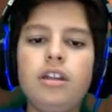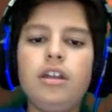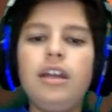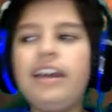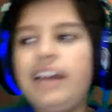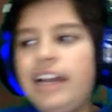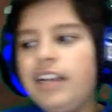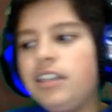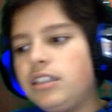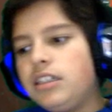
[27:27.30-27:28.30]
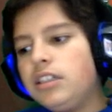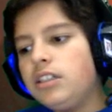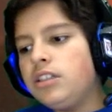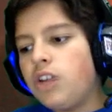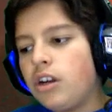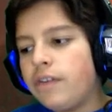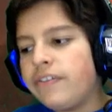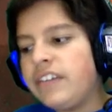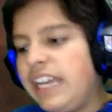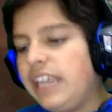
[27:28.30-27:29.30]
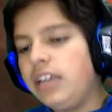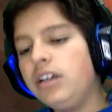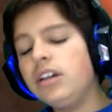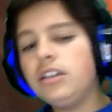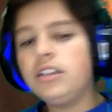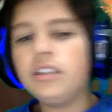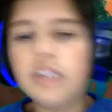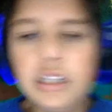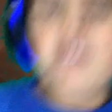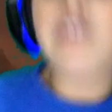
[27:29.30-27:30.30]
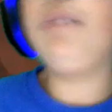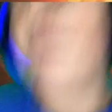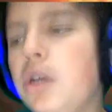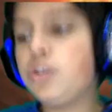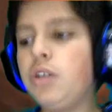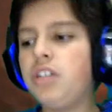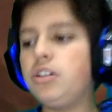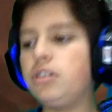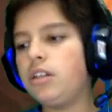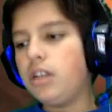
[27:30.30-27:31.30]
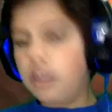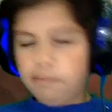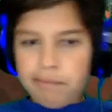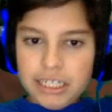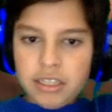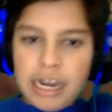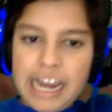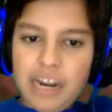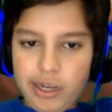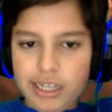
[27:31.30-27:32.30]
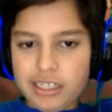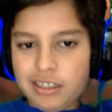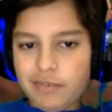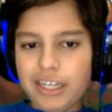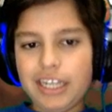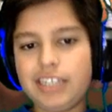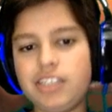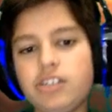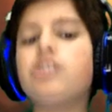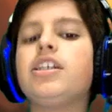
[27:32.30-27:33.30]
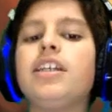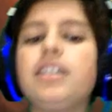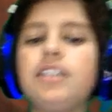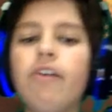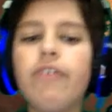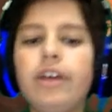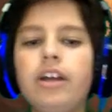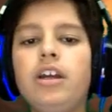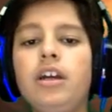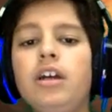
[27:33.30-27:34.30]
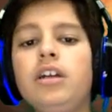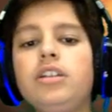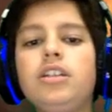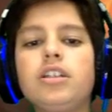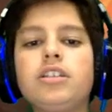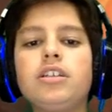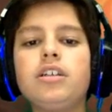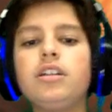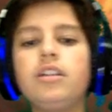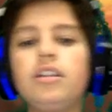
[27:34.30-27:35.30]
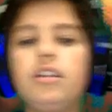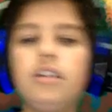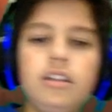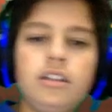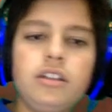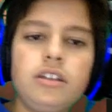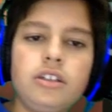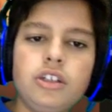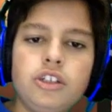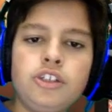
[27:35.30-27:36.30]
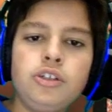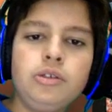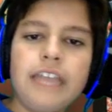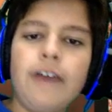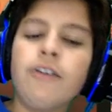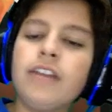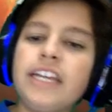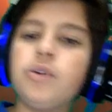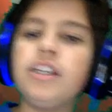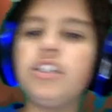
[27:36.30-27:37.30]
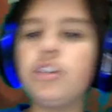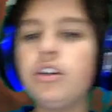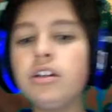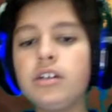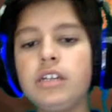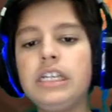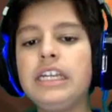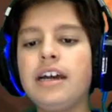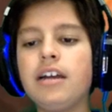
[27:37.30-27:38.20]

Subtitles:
and can start off killing the opponent's creatures by tiring itself, by exerting itself to just shoot down a creature. Yeah.